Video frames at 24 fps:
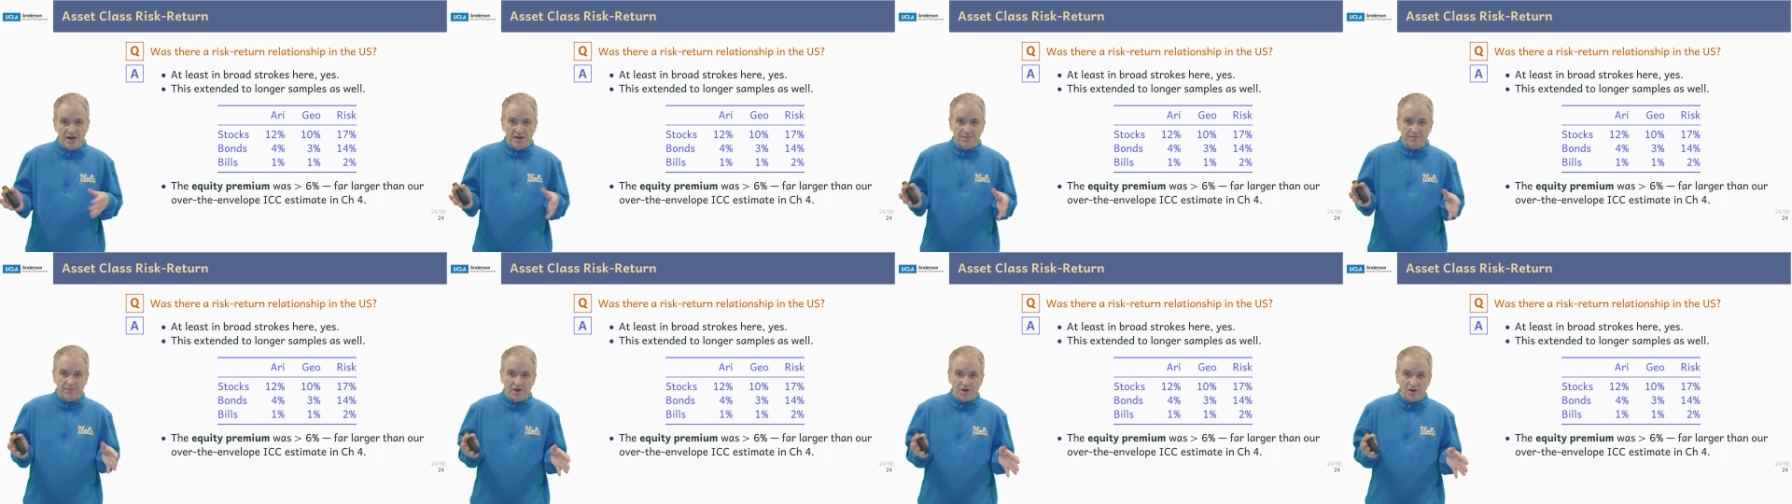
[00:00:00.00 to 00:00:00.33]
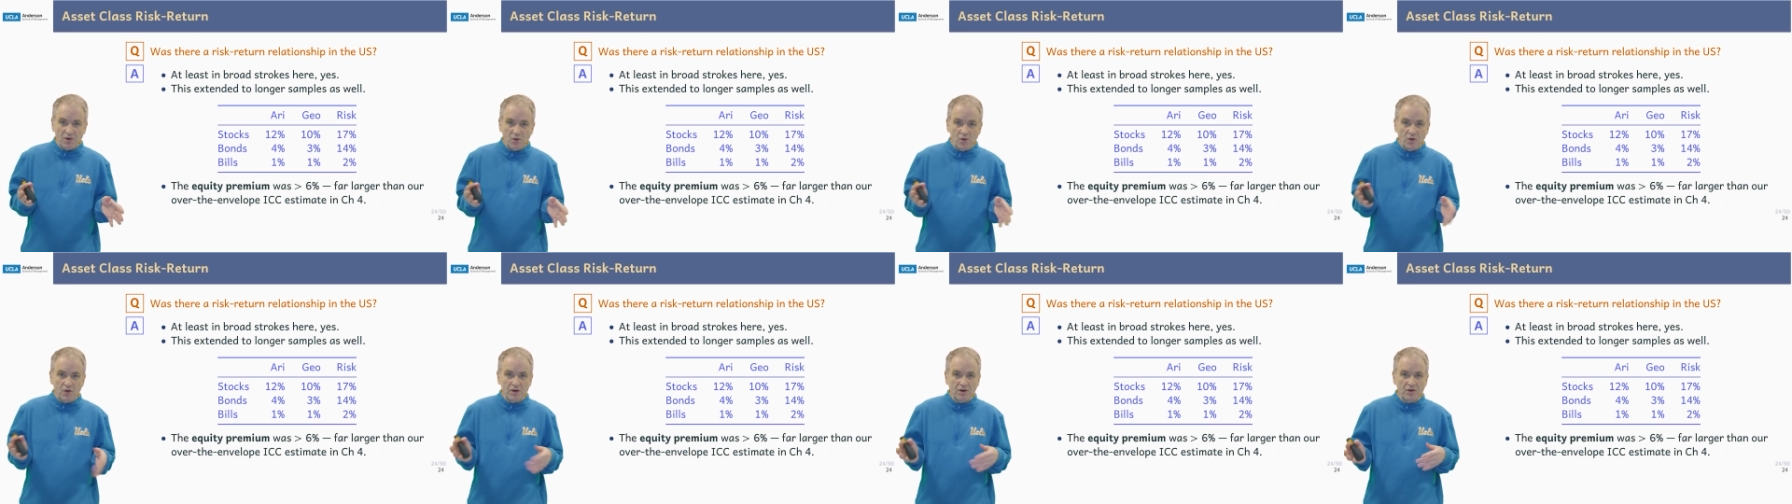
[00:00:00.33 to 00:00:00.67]
but
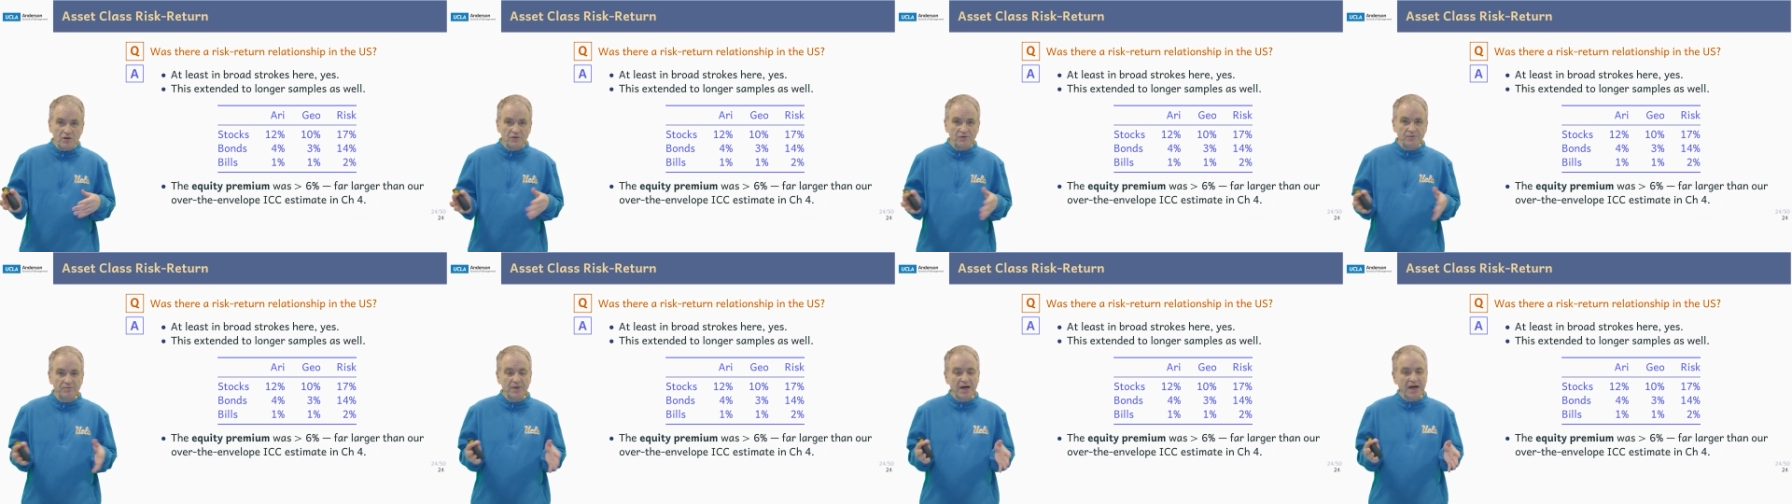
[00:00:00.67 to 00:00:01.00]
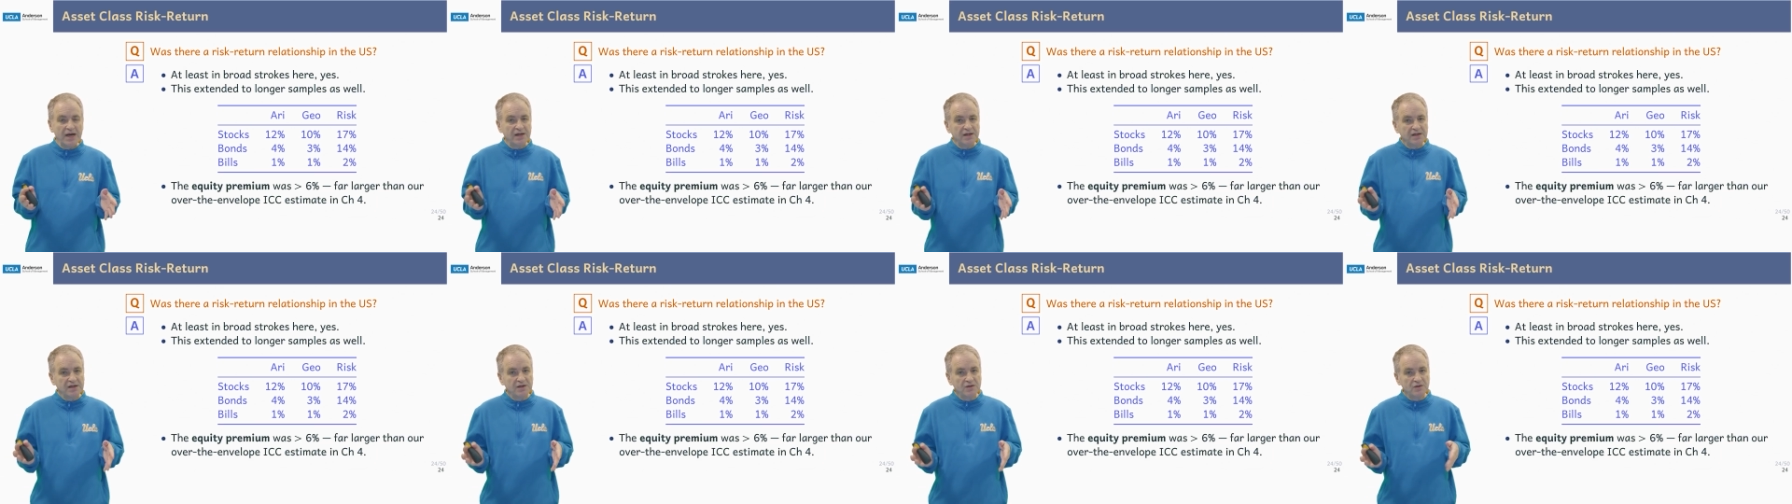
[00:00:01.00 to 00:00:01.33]
order of
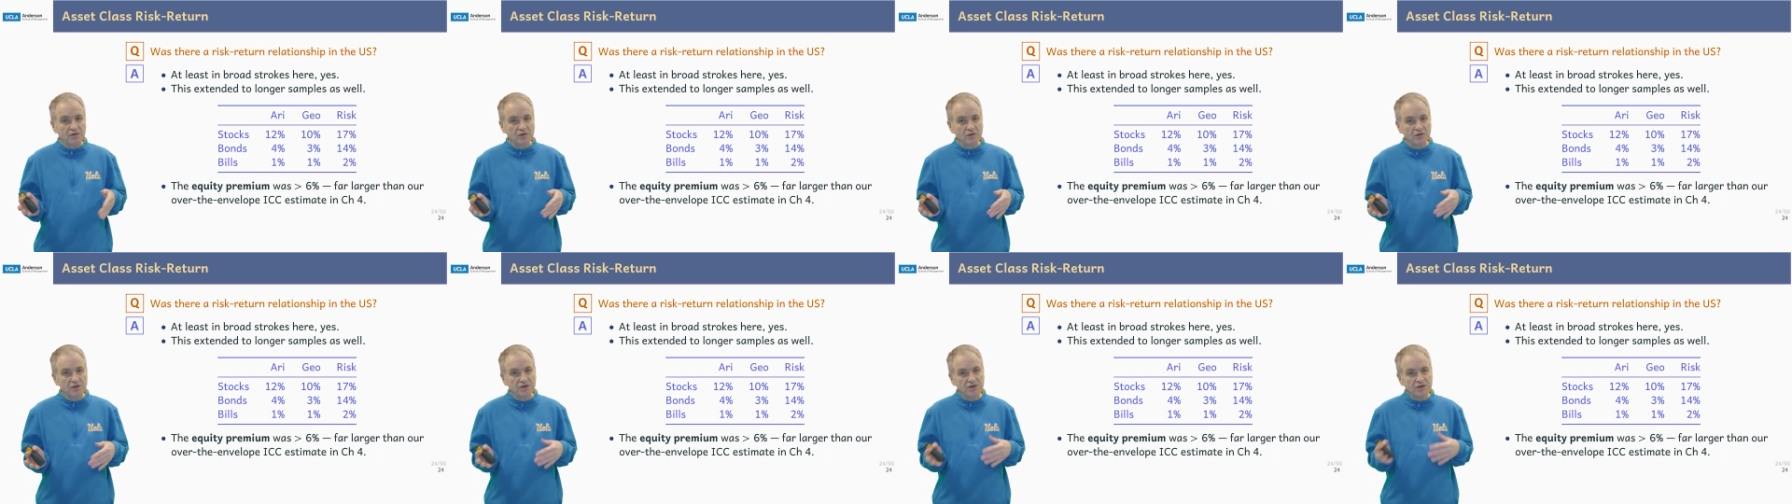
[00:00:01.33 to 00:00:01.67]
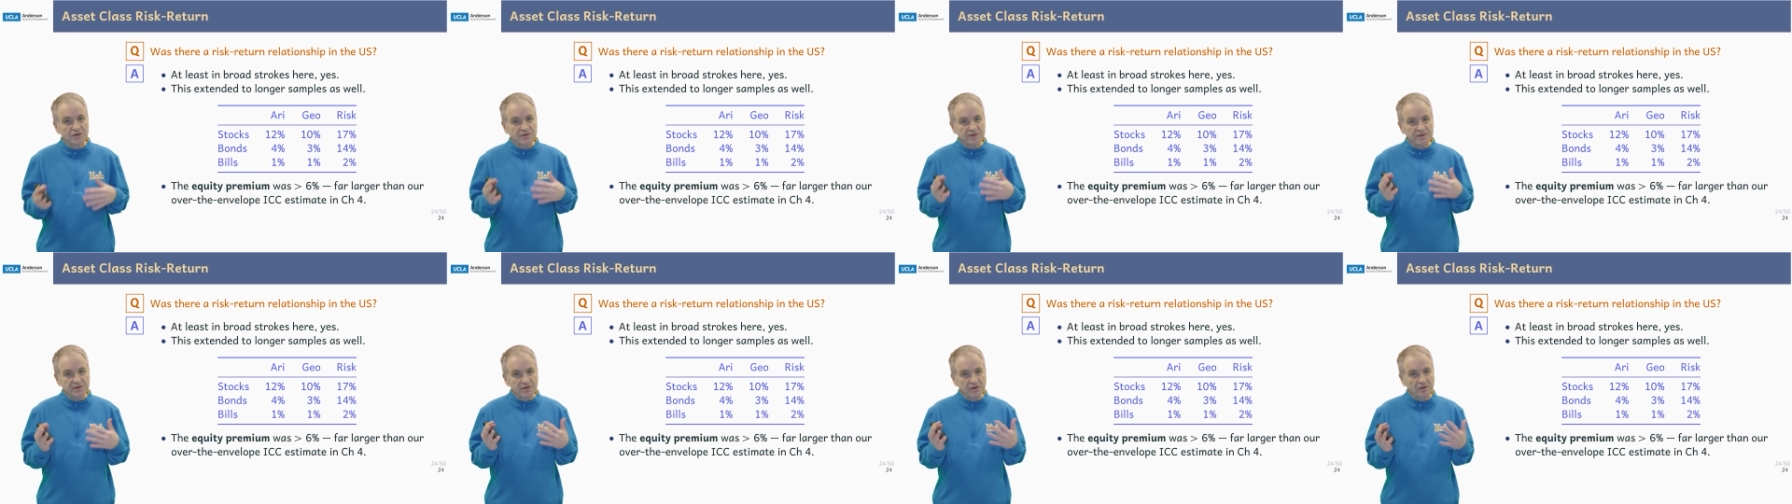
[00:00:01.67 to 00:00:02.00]
magnitude,
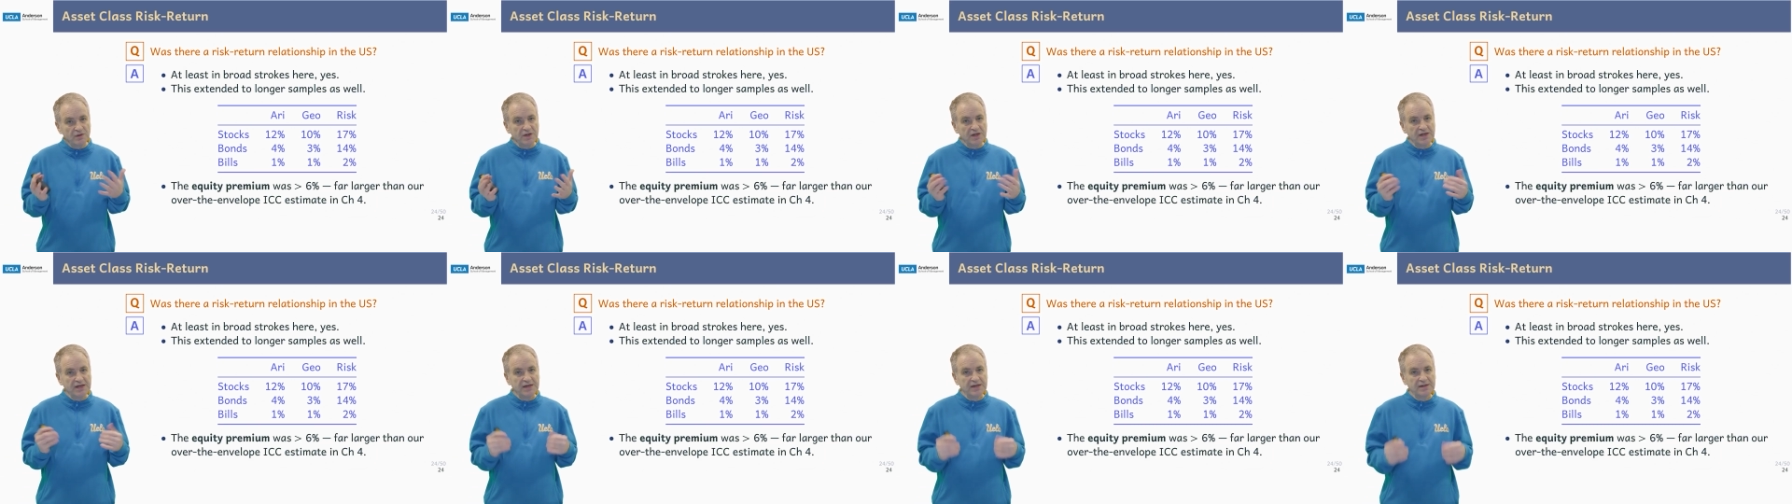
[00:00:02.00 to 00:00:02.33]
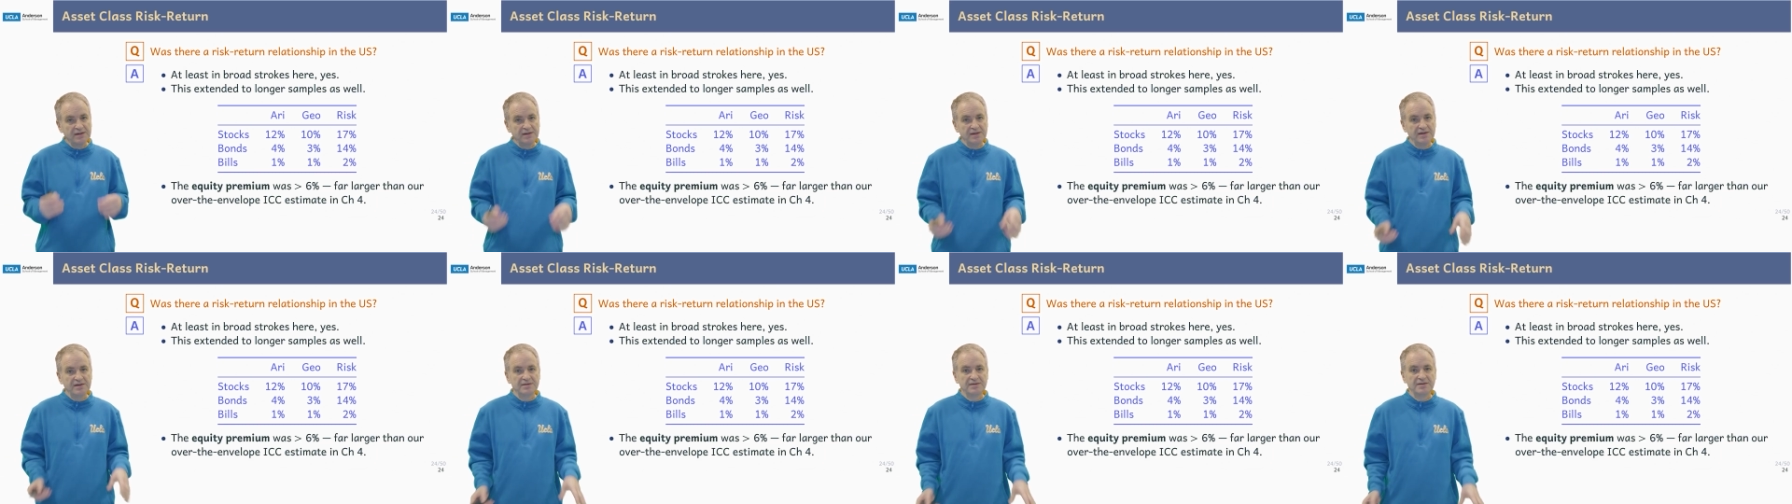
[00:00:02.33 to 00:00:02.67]
just looking at
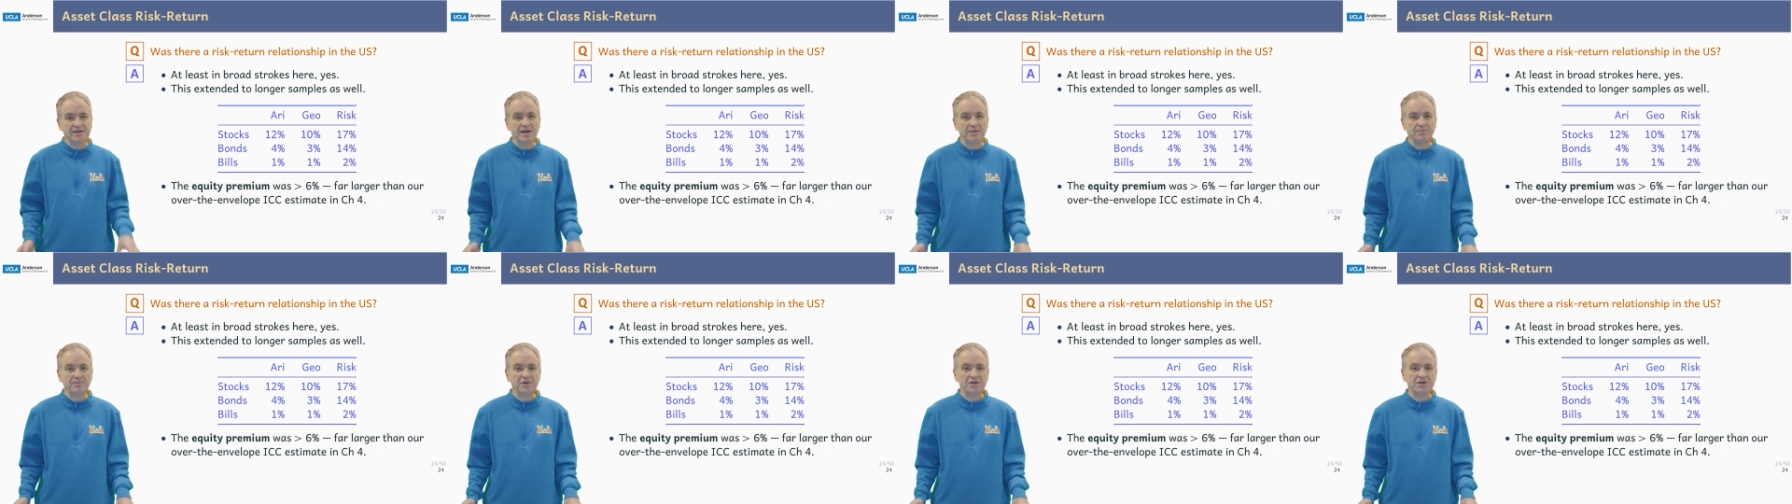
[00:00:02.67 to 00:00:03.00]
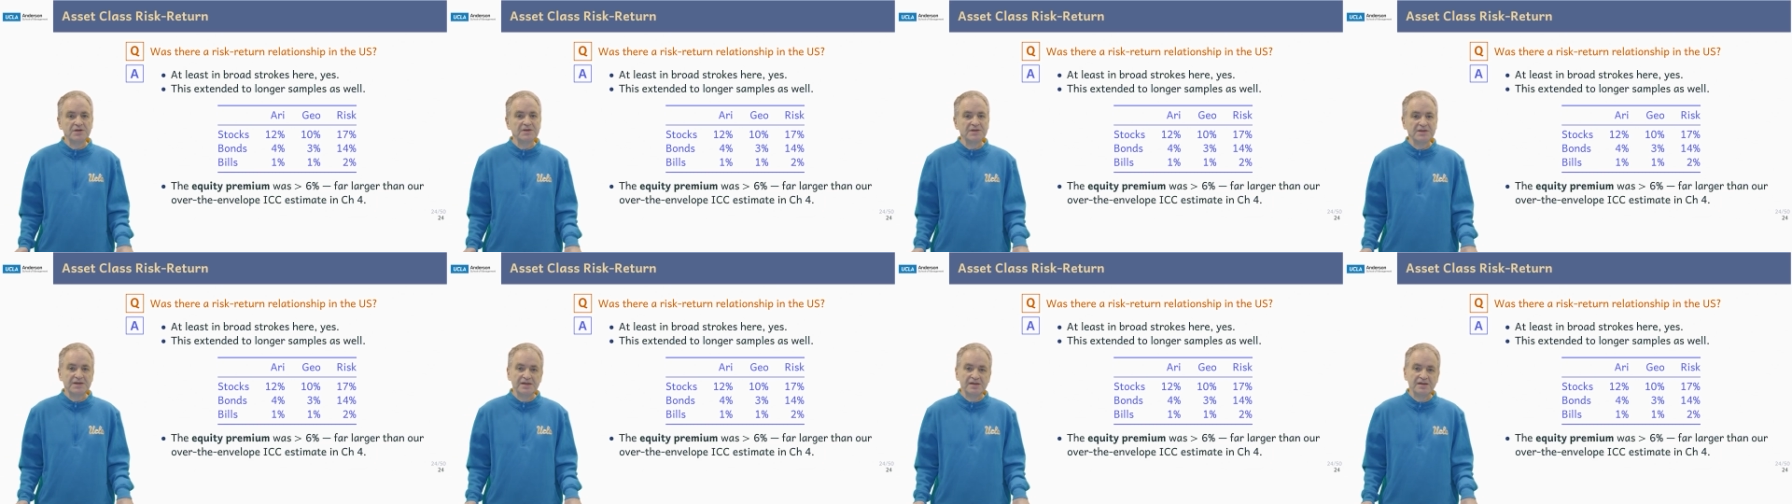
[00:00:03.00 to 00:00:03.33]
these
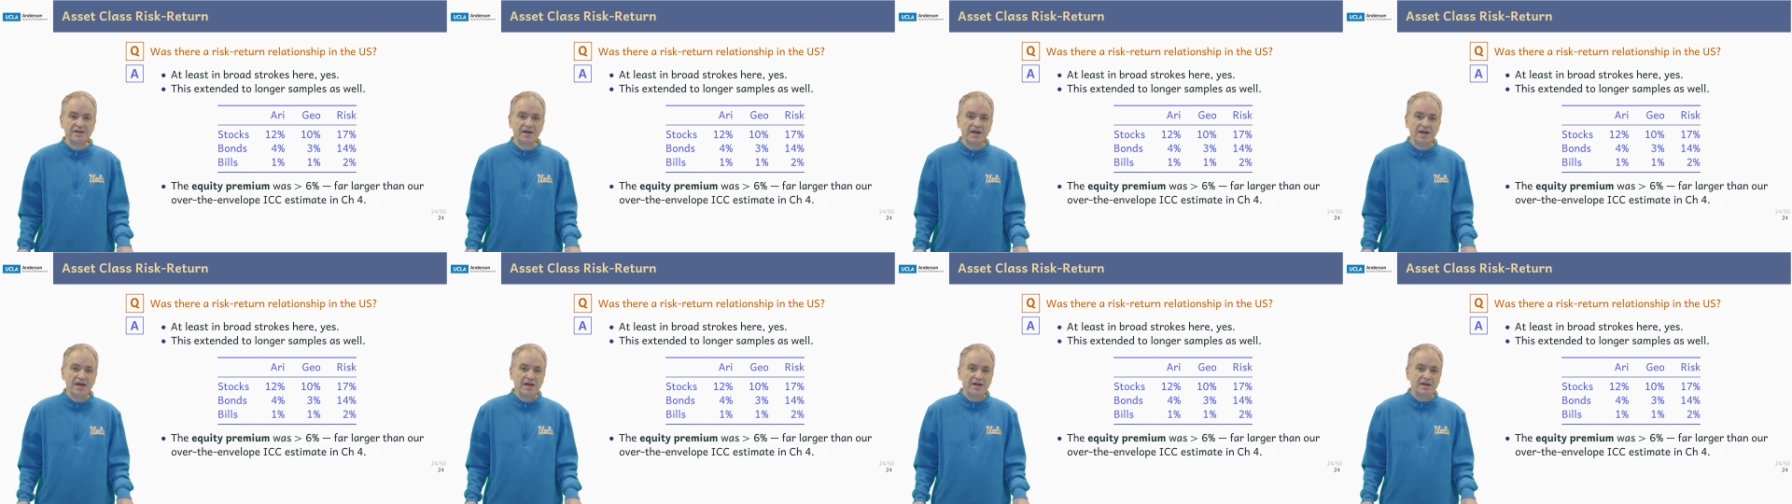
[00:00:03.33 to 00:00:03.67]
numbers here,